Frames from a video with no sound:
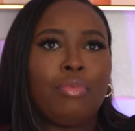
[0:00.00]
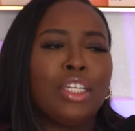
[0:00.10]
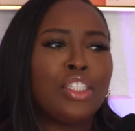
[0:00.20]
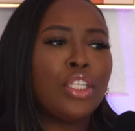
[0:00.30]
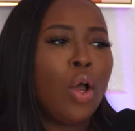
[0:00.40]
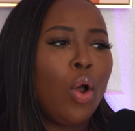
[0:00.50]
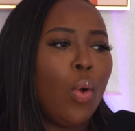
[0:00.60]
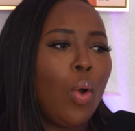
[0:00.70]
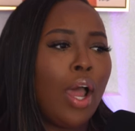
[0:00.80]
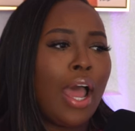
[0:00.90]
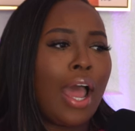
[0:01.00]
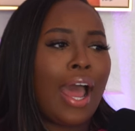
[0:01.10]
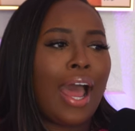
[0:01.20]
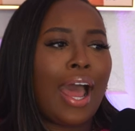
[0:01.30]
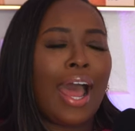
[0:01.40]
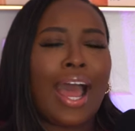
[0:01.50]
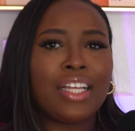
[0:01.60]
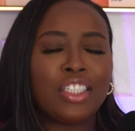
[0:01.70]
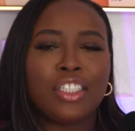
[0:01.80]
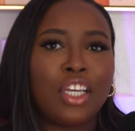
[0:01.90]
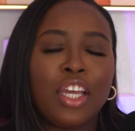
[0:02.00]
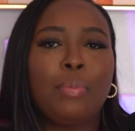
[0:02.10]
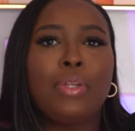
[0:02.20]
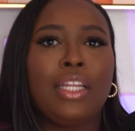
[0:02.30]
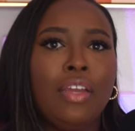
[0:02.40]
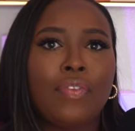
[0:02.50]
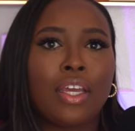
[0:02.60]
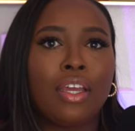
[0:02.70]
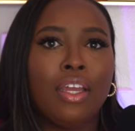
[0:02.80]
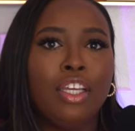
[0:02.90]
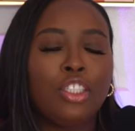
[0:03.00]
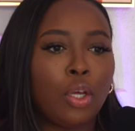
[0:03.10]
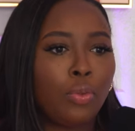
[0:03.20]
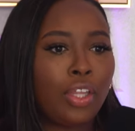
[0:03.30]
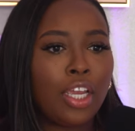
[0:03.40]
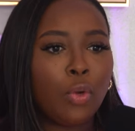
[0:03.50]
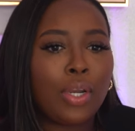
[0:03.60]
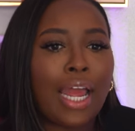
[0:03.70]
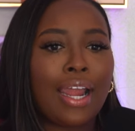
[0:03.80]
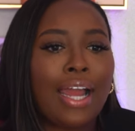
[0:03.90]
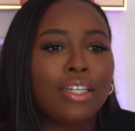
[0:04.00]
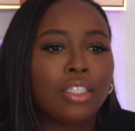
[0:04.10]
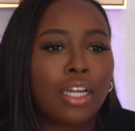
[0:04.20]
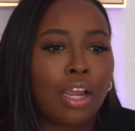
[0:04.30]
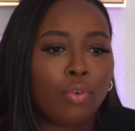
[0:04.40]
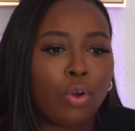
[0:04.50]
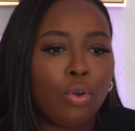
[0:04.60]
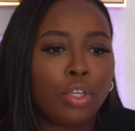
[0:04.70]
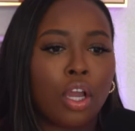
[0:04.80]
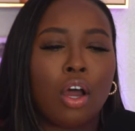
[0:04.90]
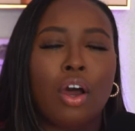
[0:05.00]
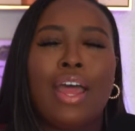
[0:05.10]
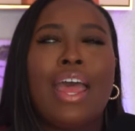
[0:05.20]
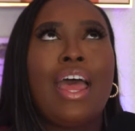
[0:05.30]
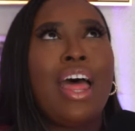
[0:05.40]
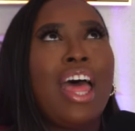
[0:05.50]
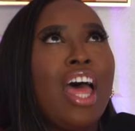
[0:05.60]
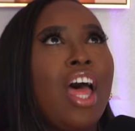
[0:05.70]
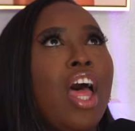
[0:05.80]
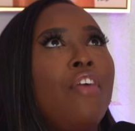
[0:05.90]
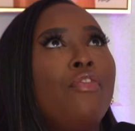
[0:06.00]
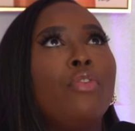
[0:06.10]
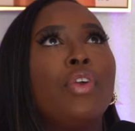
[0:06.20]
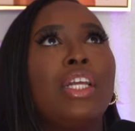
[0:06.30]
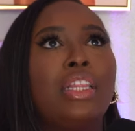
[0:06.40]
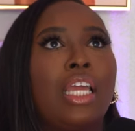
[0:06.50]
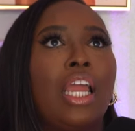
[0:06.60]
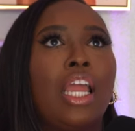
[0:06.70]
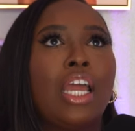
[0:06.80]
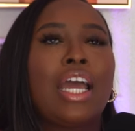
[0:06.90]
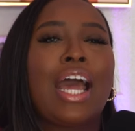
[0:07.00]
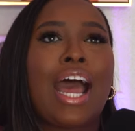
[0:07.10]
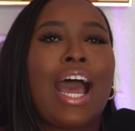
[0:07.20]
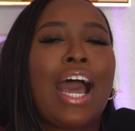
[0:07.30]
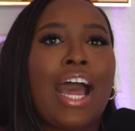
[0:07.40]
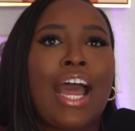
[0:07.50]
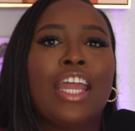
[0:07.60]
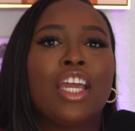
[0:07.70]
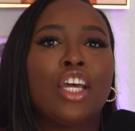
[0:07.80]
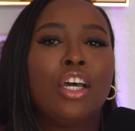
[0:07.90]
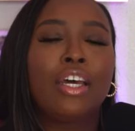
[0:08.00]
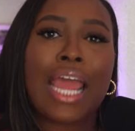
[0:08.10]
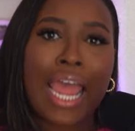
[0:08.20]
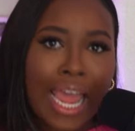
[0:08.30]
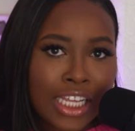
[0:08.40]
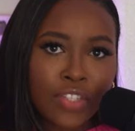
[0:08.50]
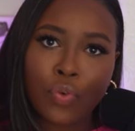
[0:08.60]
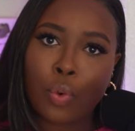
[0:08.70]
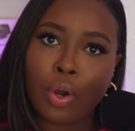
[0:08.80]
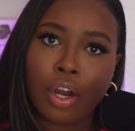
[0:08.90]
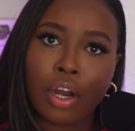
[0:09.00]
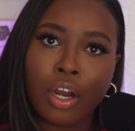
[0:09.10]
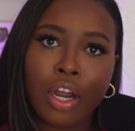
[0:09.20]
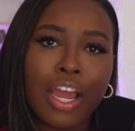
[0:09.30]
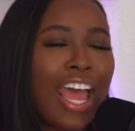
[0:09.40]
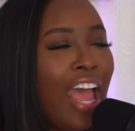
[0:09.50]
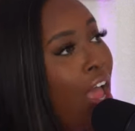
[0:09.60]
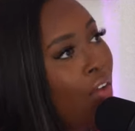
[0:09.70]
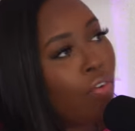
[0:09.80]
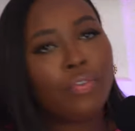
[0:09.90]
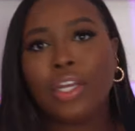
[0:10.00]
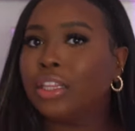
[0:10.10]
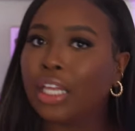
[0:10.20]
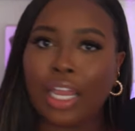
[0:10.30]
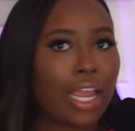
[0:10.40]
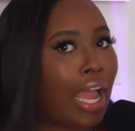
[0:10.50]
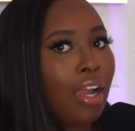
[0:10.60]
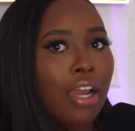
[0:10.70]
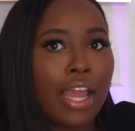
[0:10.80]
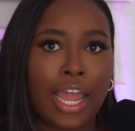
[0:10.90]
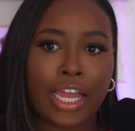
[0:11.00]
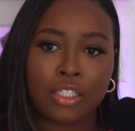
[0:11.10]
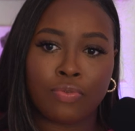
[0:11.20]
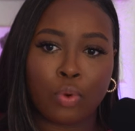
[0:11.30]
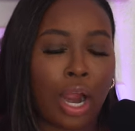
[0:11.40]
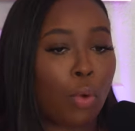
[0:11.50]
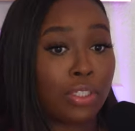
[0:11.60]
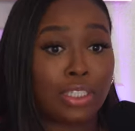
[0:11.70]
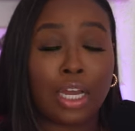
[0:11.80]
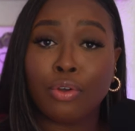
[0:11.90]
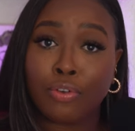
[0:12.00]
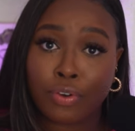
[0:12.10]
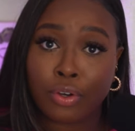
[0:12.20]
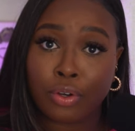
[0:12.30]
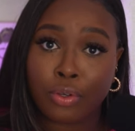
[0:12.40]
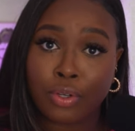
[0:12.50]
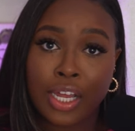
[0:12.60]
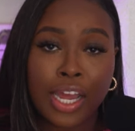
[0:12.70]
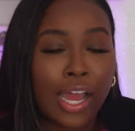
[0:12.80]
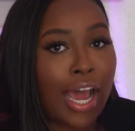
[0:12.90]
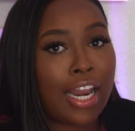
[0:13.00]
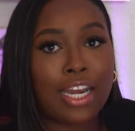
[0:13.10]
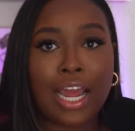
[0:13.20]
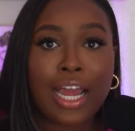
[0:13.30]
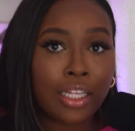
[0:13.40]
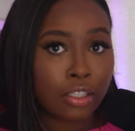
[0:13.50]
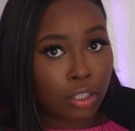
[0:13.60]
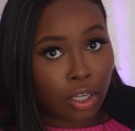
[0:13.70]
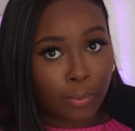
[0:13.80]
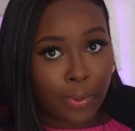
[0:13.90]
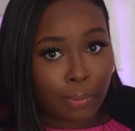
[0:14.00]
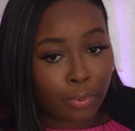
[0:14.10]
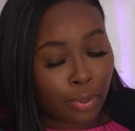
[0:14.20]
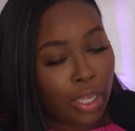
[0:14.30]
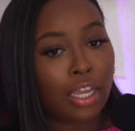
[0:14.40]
So I just couldn't believe it. So then when I got into that role, y'all, everything I could ask for. Everything I could ask for. I was not on the phone. I did not have to talk to people.